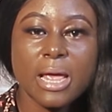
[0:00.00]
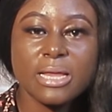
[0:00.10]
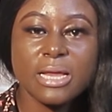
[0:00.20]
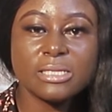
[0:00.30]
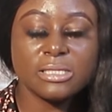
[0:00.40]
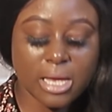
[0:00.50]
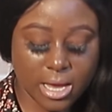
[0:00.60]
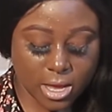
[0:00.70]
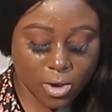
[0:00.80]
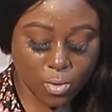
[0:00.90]
and yes,
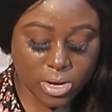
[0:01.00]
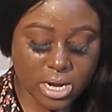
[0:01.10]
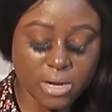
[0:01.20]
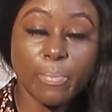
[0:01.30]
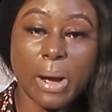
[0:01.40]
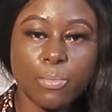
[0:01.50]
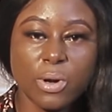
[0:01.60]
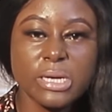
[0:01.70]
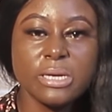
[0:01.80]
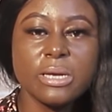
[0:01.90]
sir, or ye nipa
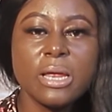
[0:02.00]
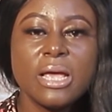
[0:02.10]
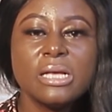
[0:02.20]
bonini.